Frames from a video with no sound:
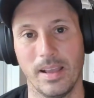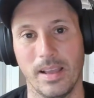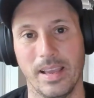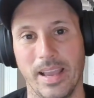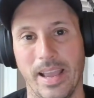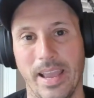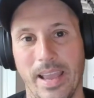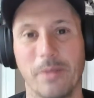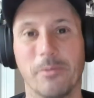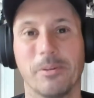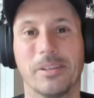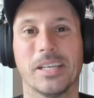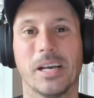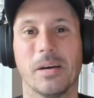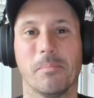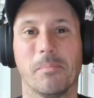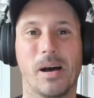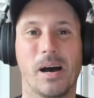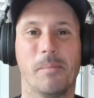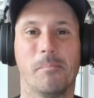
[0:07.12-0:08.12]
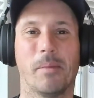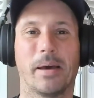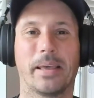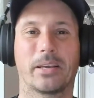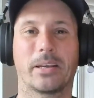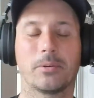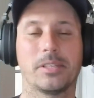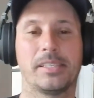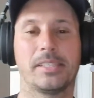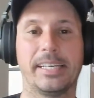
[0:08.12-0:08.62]
Hey, what's up? I'm
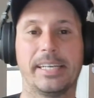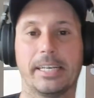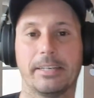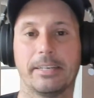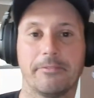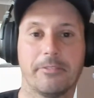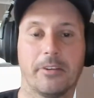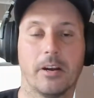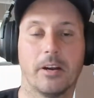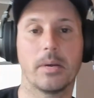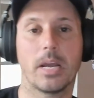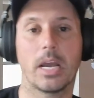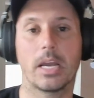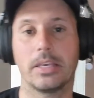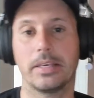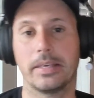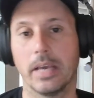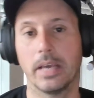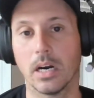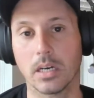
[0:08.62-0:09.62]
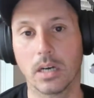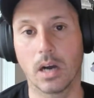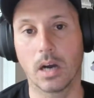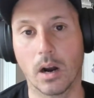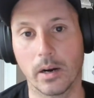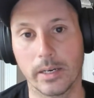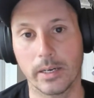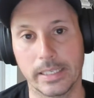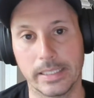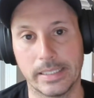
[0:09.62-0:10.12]
Michael Rasica from
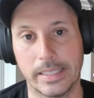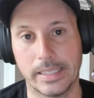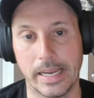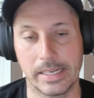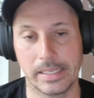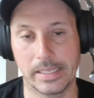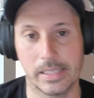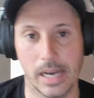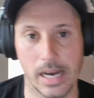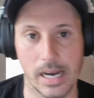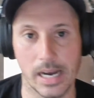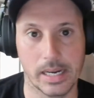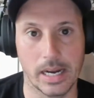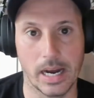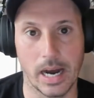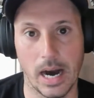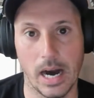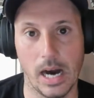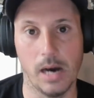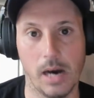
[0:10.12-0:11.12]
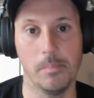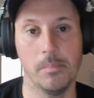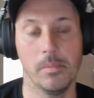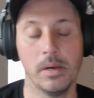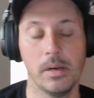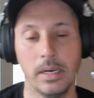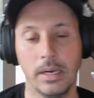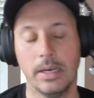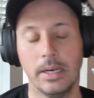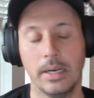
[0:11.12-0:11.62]
YoungArchitect.com.
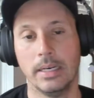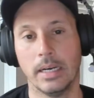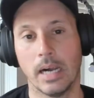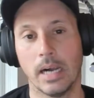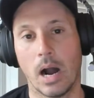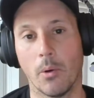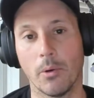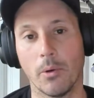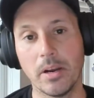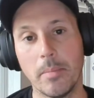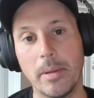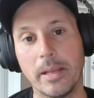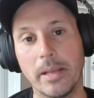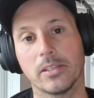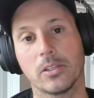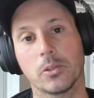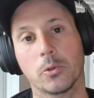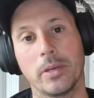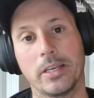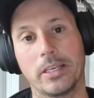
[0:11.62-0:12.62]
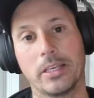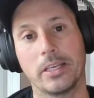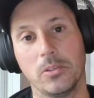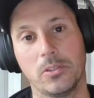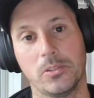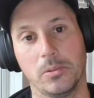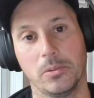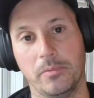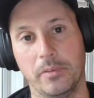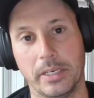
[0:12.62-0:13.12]
I wanted to make this quick
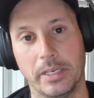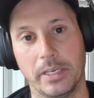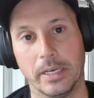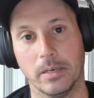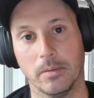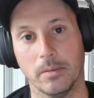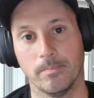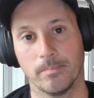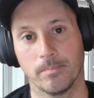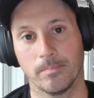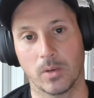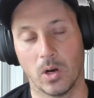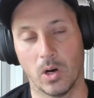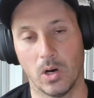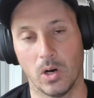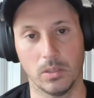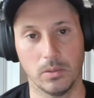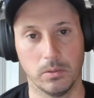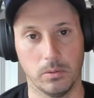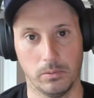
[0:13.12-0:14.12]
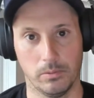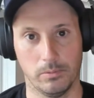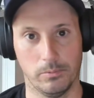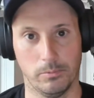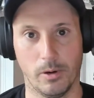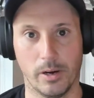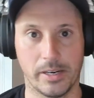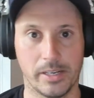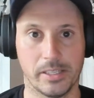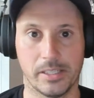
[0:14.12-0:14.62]
YouTube video called
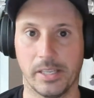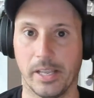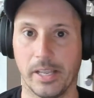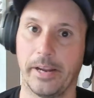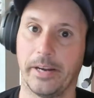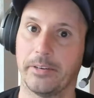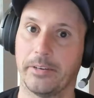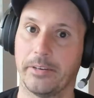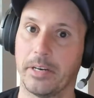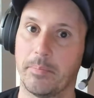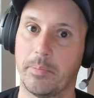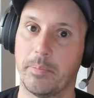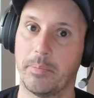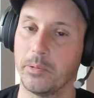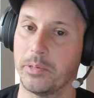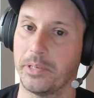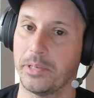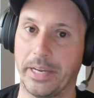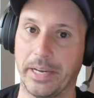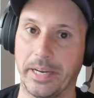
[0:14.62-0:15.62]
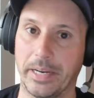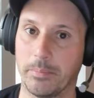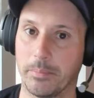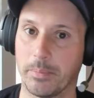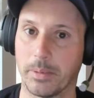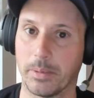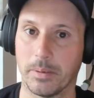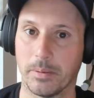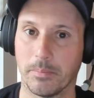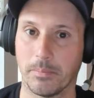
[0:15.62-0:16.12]
What is the ARE Bootcamp?
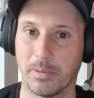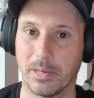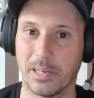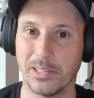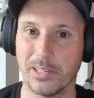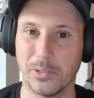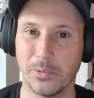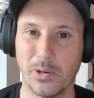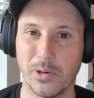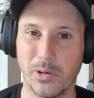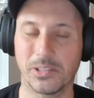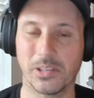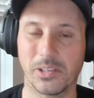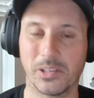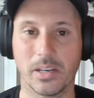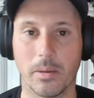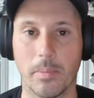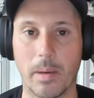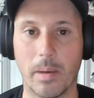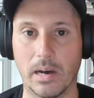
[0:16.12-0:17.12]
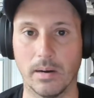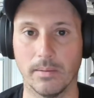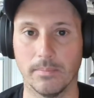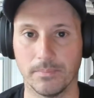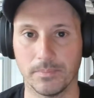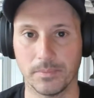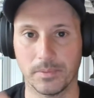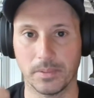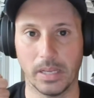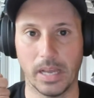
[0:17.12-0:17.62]
But I also want to talk about
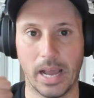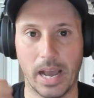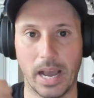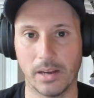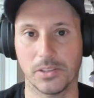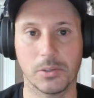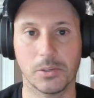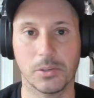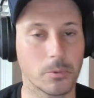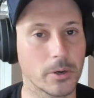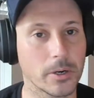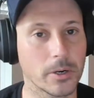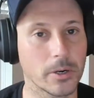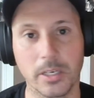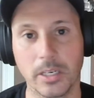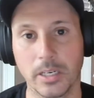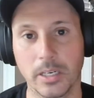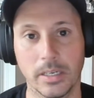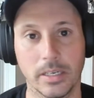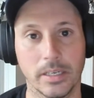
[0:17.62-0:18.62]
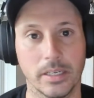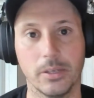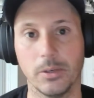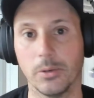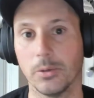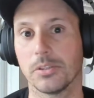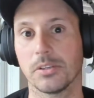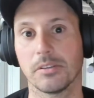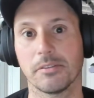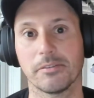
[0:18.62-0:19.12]
how does it work and
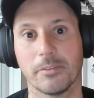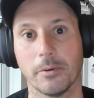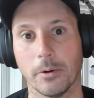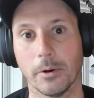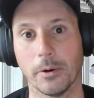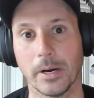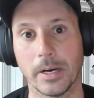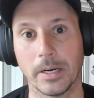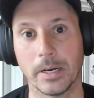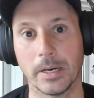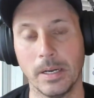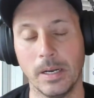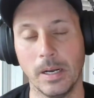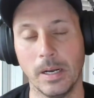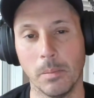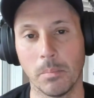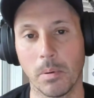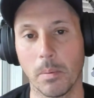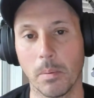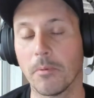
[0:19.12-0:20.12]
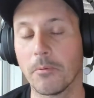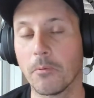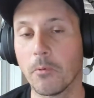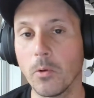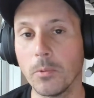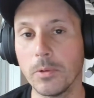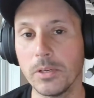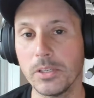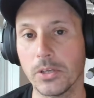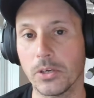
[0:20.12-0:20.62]
who is it for? But
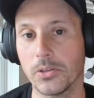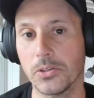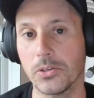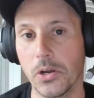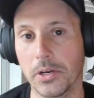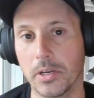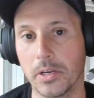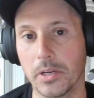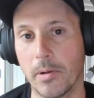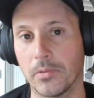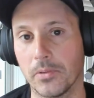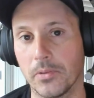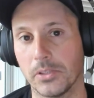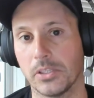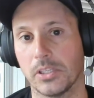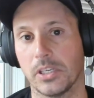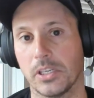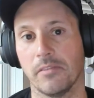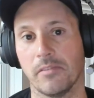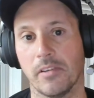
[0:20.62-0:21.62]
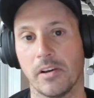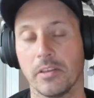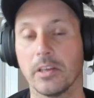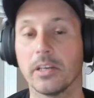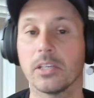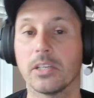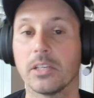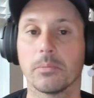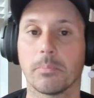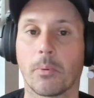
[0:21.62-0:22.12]
before we start talking about this stuff, I
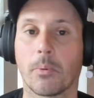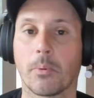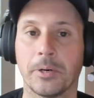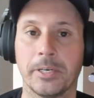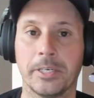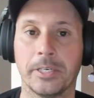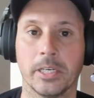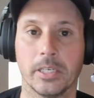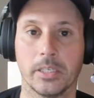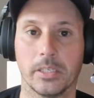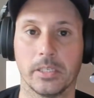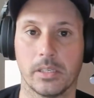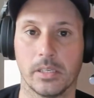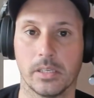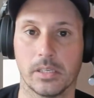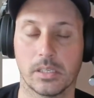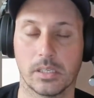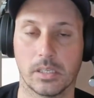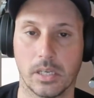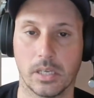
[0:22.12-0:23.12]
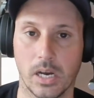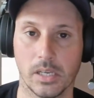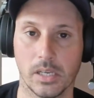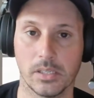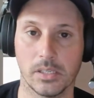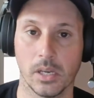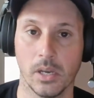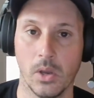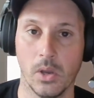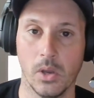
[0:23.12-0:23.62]
think it's important to
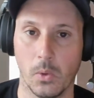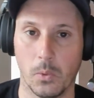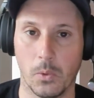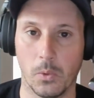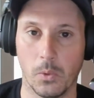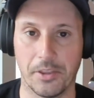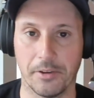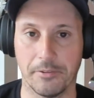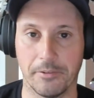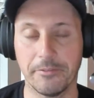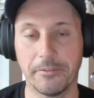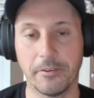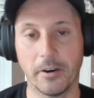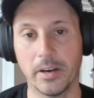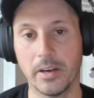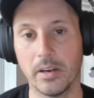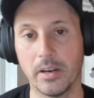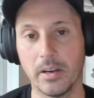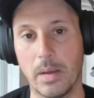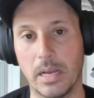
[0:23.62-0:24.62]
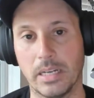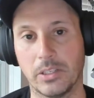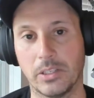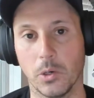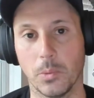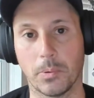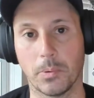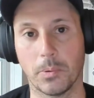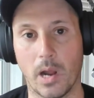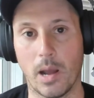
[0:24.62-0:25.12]
discuss what the
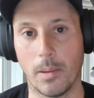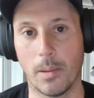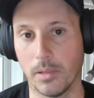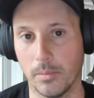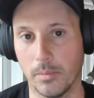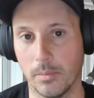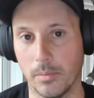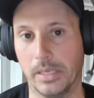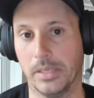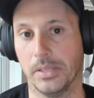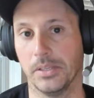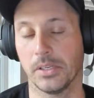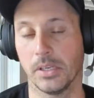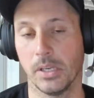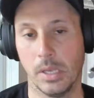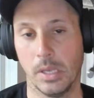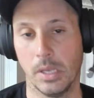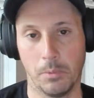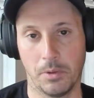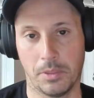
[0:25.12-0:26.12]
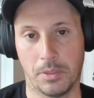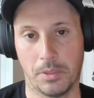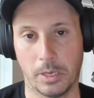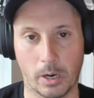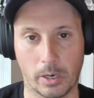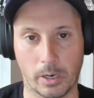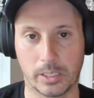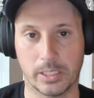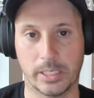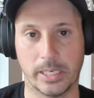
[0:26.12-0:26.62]
fundamental problem is with the
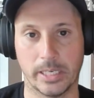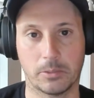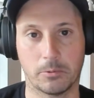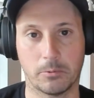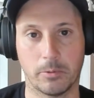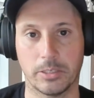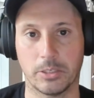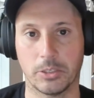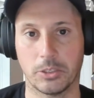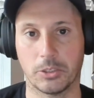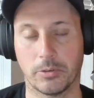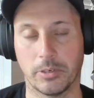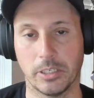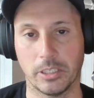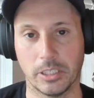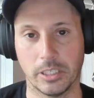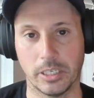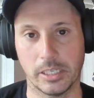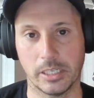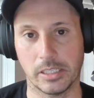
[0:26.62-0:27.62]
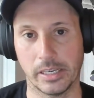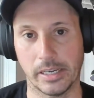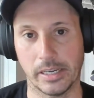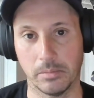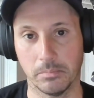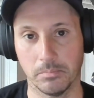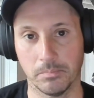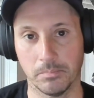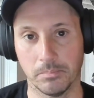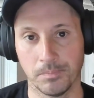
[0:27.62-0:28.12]
architect registration
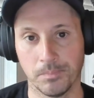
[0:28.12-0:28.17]
exam.